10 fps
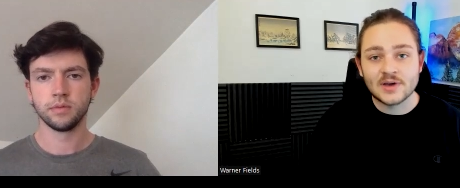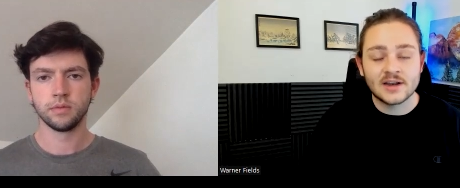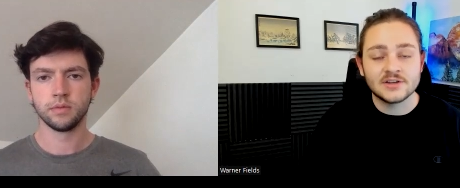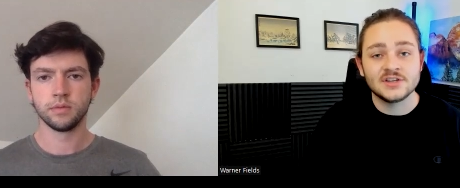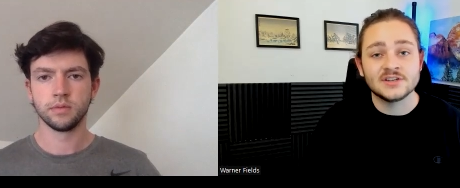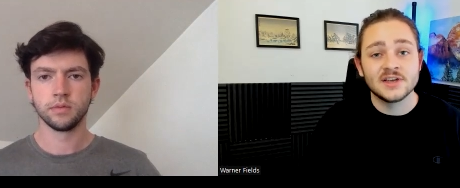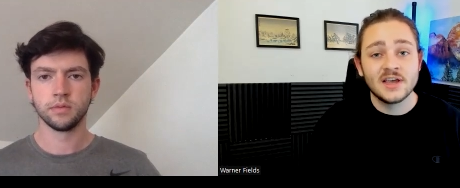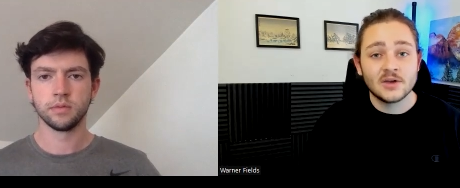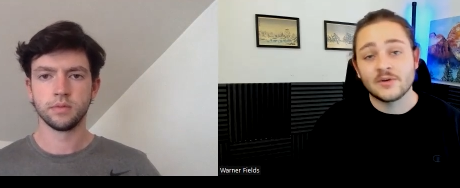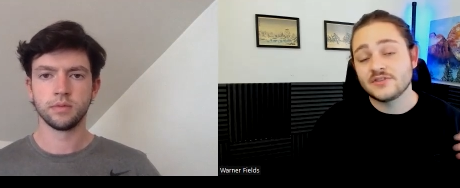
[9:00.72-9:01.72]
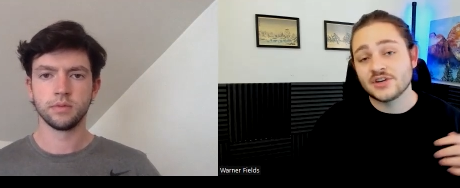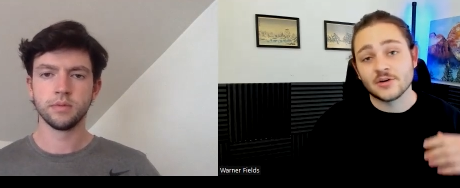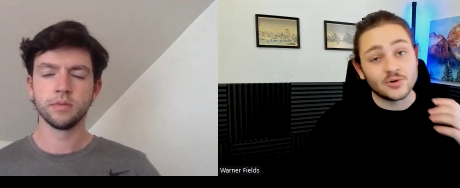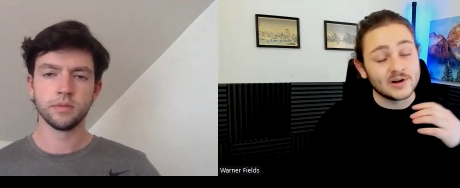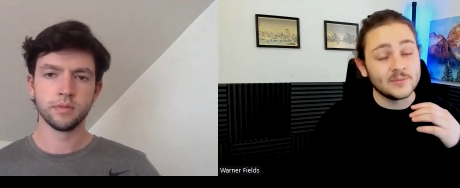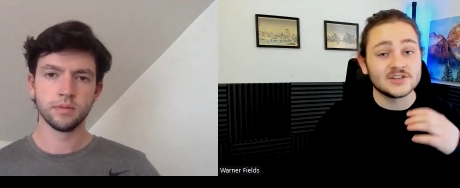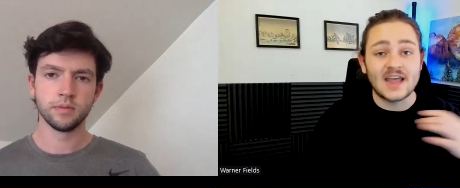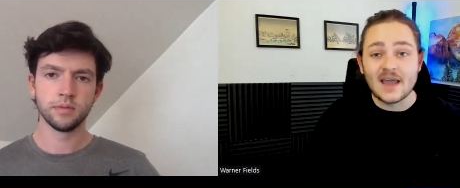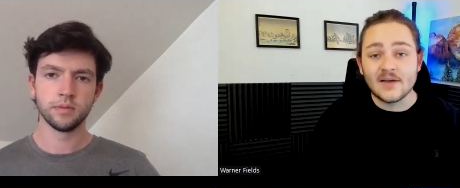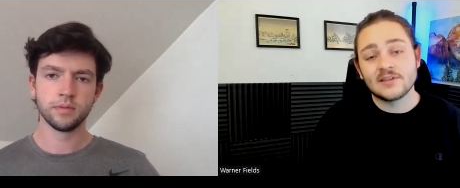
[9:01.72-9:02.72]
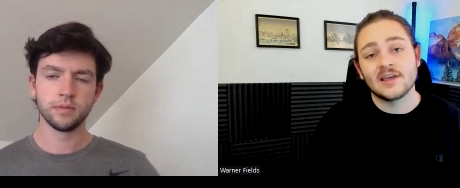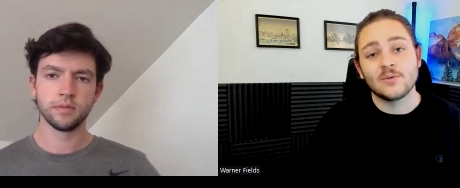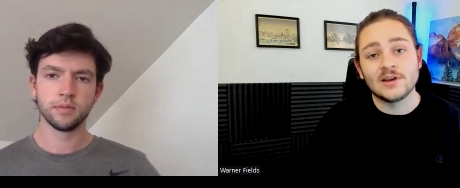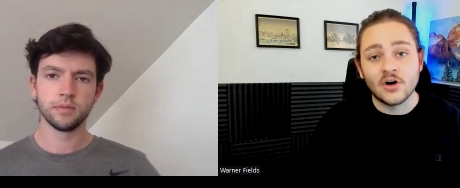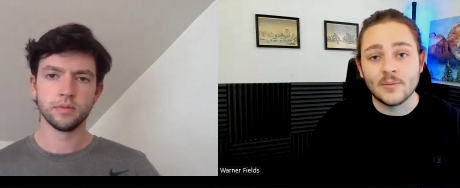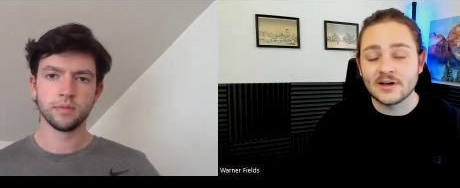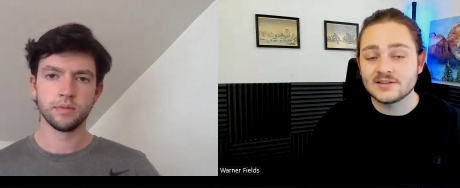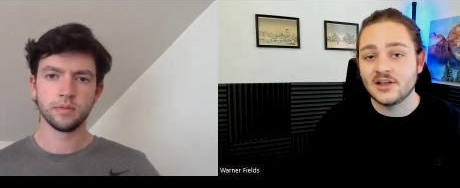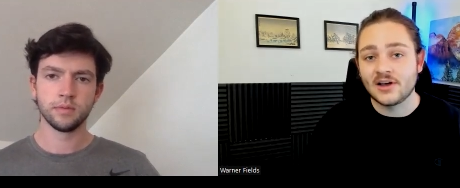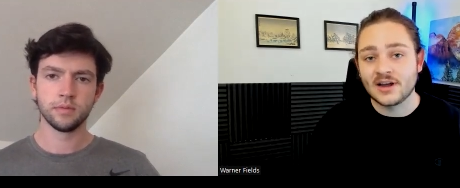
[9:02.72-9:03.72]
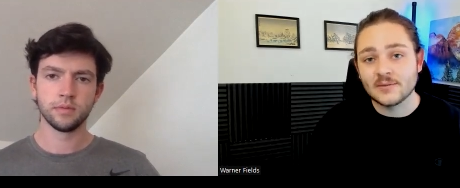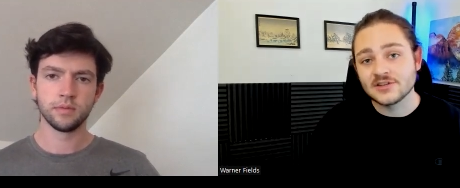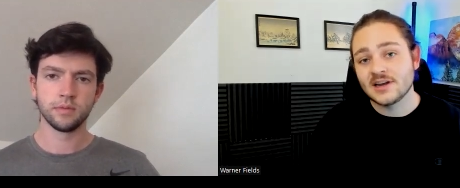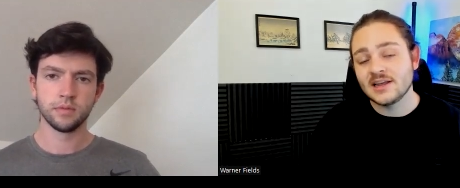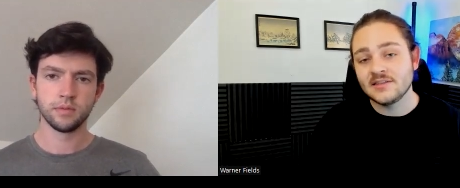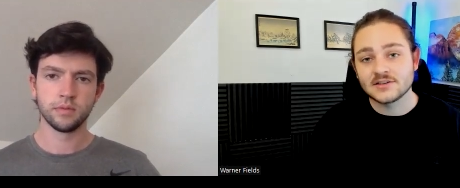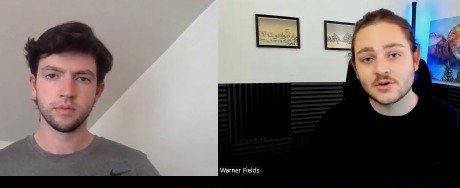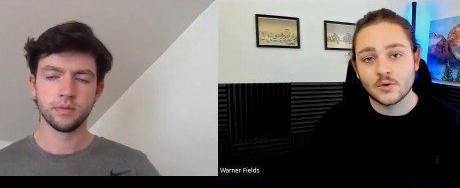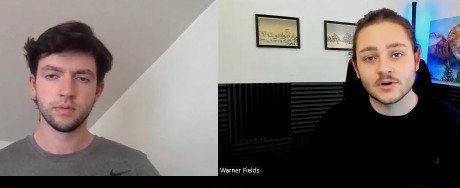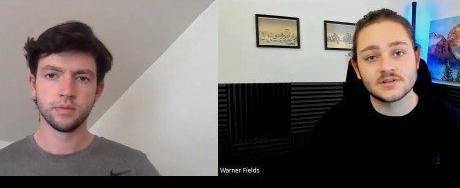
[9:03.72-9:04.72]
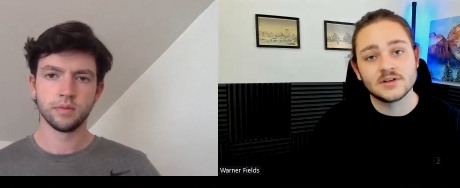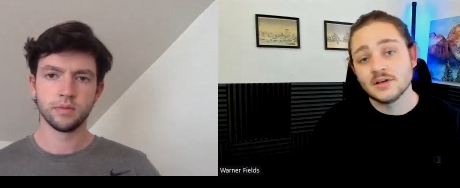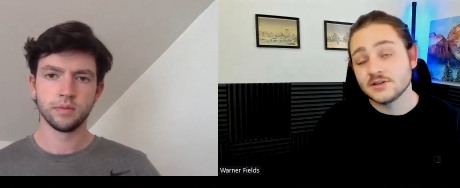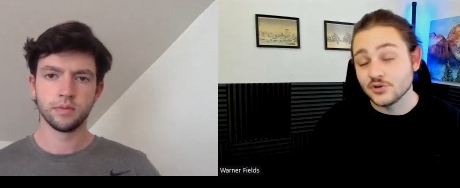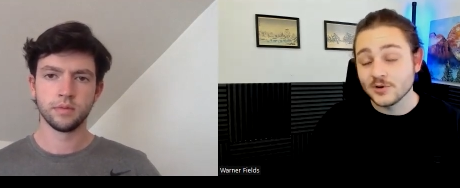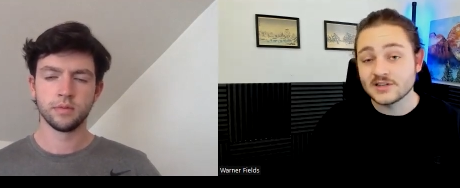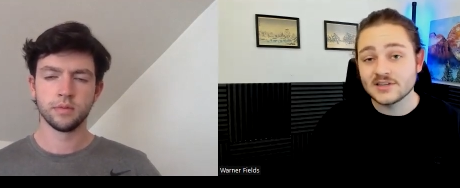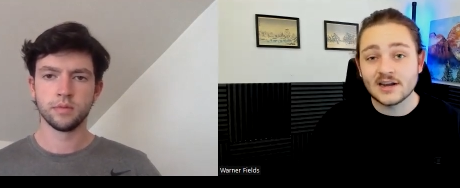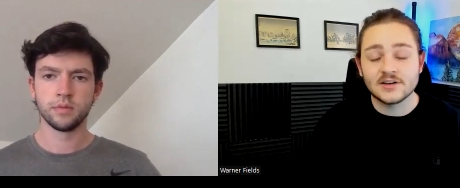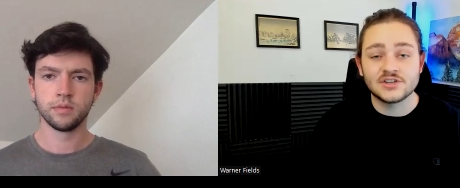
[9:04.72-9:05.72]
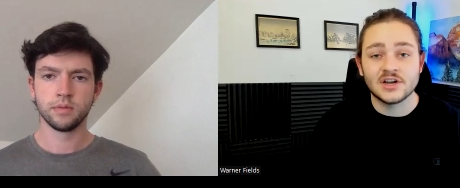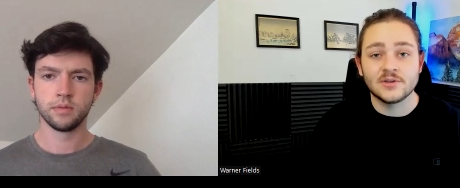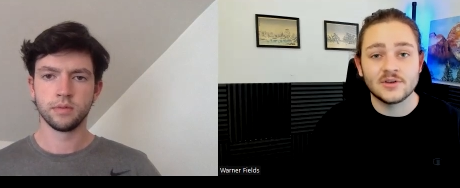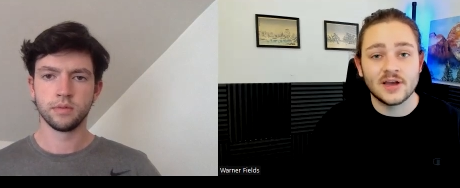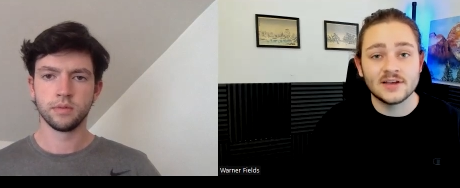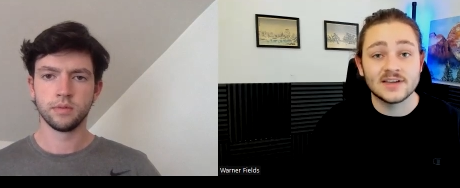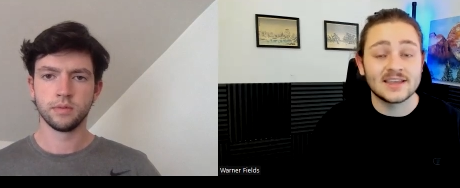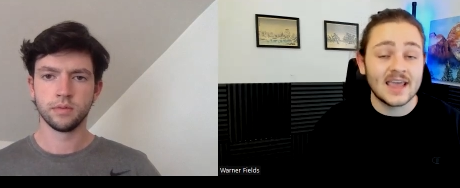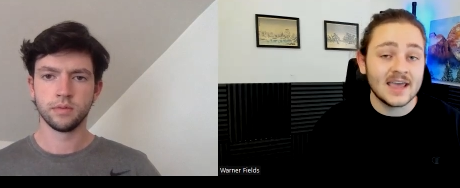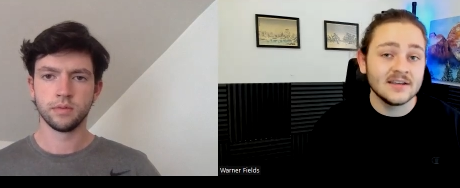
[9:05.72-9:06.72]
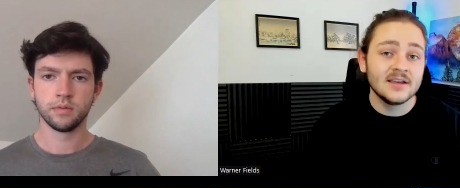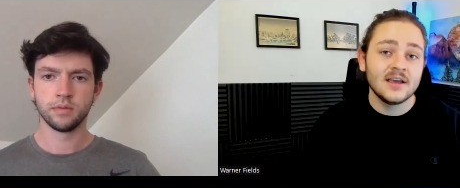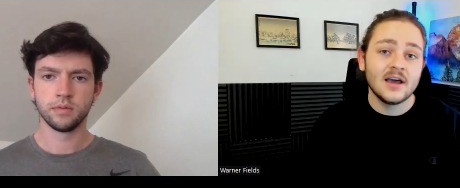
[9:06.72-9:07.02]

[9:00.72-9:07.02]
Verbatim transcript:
Speaker 1: these strategies, and we've shared pretty much everything we know about selling on Amazon in this course. Super excited to share with you guys again.